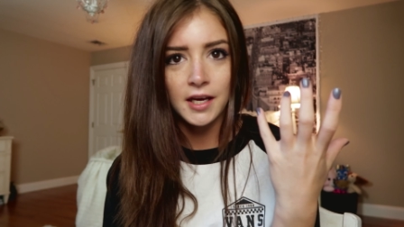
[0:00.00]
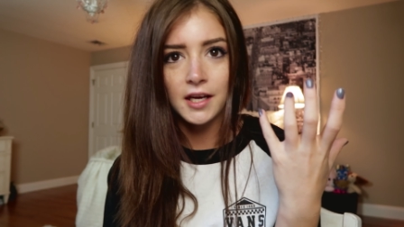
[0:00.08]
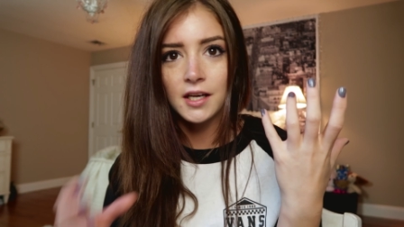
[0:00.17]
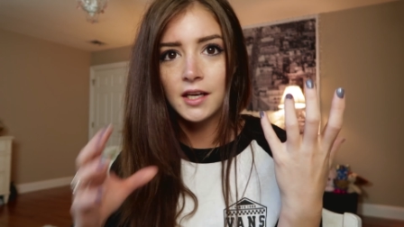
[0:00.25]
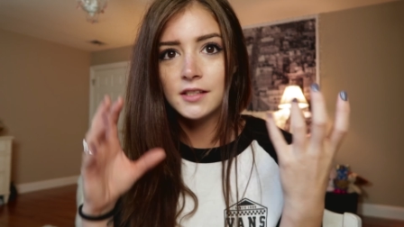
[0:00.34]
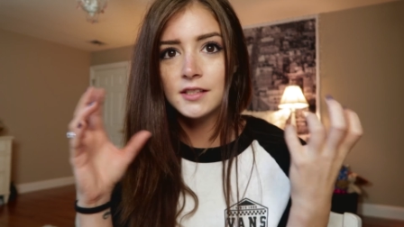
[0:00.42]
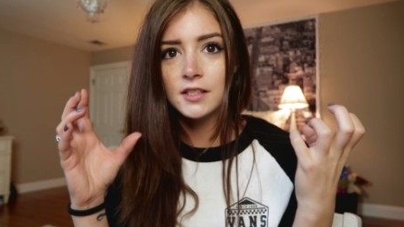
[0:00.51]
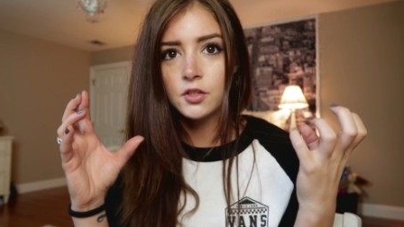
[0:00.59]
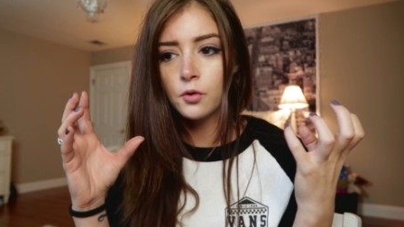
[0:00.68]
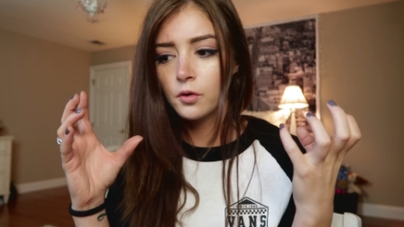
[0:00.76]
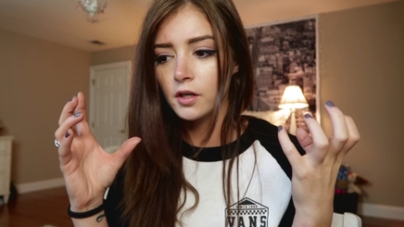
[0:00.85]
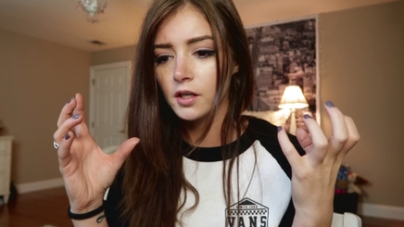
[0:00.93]
and it is a
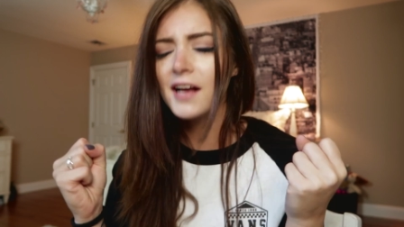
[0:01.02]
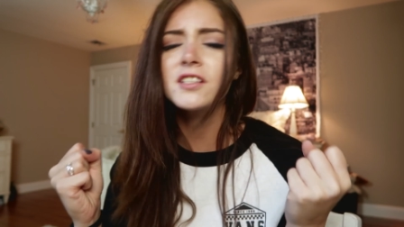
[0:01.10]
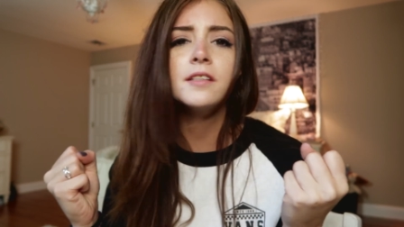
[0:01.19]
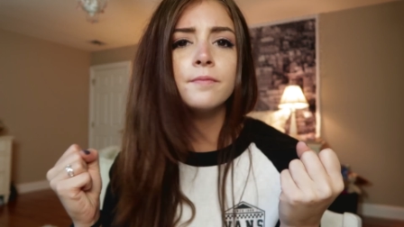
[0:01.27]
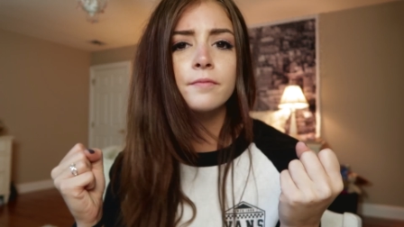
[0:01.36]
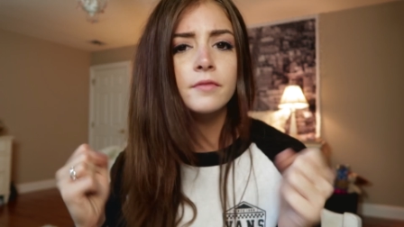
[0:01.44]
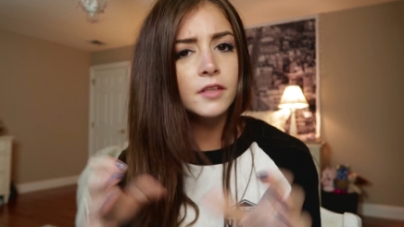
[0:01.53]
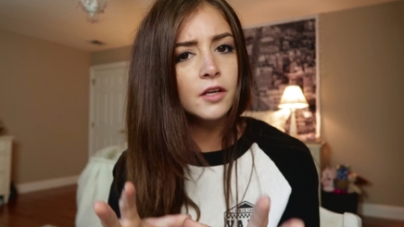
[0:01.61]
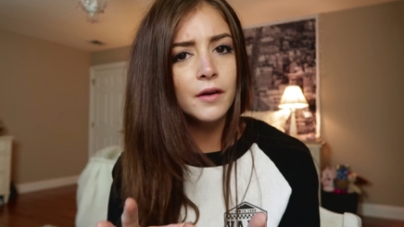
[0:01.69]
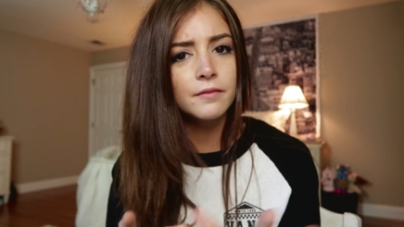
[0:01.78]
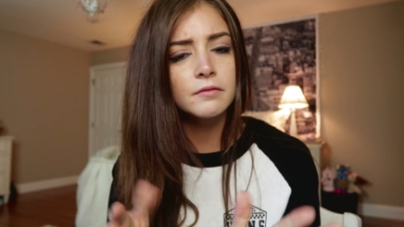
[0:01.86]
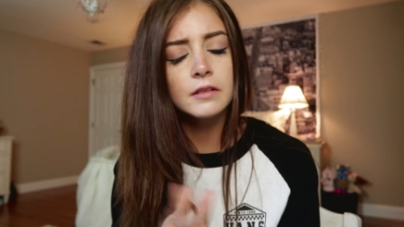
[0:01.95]
tour. Actually, you
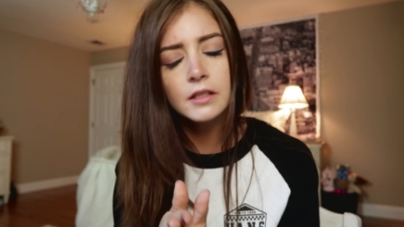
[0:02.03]
know what?